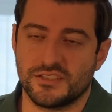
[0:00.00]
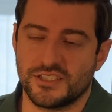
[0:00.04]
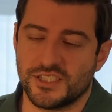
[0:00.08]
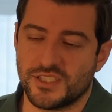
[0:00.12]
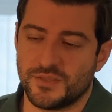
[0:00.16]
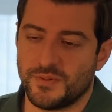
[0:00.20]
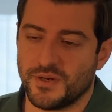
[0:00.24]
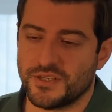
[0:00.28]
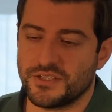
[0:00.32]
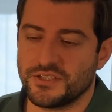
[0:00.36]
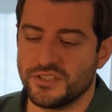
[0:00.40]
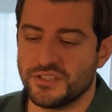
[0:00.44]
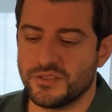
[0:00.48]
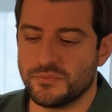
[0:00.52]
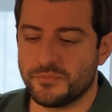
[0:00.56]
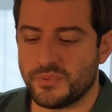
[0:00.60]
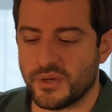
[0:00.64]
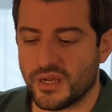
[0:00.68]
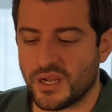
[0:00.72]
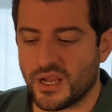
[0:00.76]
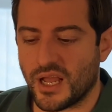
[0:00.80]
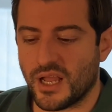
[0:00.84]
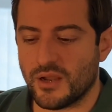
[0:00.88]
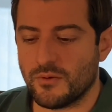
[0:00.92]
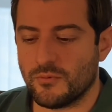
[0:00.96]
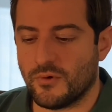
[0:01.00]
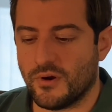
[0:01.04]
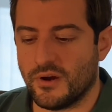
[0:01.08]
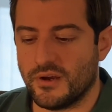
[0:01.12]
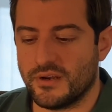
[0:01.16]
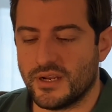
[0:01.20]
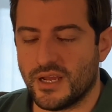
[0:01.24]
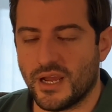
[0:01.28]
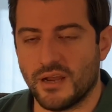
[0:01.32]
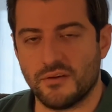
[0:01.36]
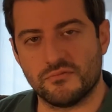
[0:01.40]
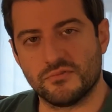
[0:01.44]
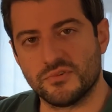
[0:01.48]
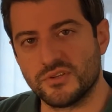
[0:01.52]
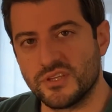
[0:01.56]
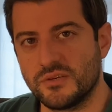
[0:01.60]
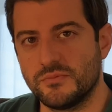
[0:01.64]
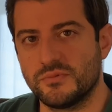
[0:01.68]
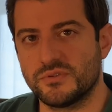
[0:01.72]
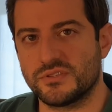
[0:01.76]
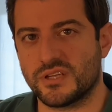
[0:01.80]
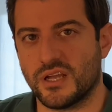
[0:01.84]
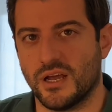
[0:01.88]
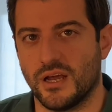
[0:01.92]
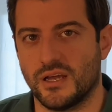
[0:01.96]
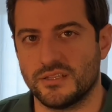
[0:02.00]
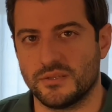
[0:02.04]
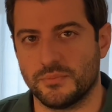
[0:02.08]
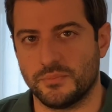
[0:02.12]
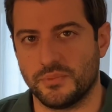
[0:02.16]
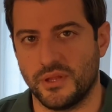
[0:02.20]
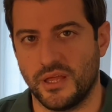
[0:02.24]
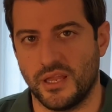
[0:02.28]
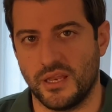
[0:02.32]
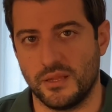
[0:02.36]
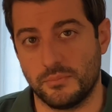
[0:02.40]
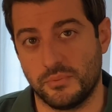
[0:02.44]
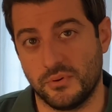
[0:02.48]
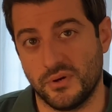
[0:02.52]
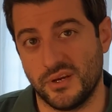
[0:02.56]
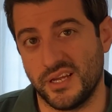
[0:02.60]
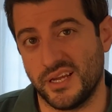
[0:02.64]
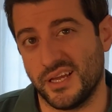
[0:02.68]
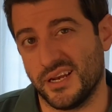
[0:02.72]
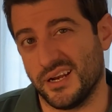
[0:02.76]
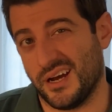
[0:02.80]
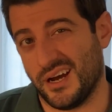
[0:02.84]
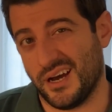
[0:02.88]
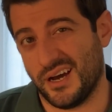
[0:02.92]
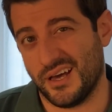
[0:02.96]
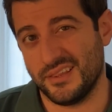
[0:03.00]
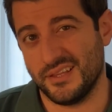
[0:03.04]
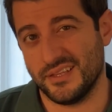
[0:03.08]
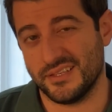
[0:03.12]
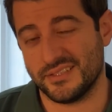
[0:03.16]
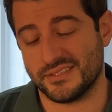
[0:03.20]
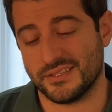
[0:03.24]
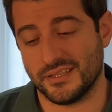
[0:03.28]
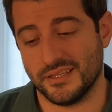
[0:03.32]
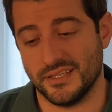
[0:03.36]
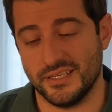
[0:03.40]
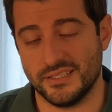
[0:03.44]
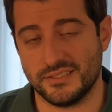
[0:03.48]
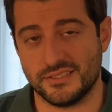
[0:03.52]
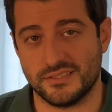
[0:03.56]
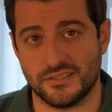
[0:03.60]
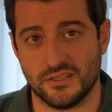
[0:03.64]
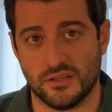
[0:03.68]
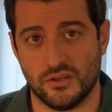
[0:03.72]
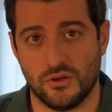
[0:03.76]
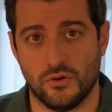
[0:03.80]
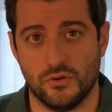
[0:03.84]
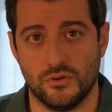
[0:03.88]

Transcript: especially the Bug-Eye one, I really was contemplating putting it on this list.